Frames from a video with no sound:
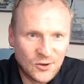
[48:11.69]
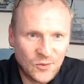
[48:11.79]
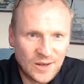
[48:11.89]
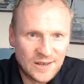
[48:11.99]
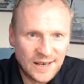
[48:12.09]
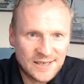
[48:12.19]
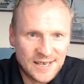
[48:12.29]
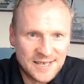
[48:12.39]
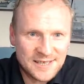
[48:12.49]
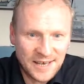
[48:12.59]

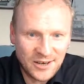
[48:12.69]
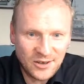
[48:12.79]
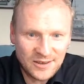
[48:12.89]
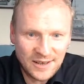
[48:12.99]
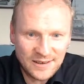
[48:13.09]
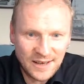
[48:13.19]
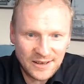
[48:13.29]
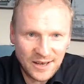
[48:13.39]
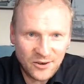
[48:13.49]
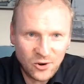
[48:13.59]
excess they
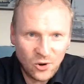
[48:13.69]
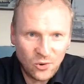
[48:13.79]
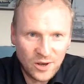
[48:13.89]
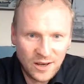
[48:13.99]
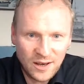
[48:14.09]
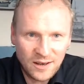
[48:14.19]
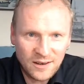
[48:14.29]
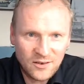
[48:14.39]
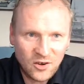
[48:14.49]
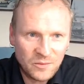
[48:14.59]
go
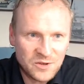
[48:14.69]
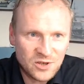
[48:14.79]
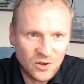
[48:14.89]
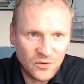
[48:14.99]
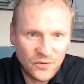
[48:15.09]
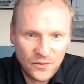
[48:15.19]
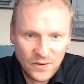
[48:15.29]
in terms of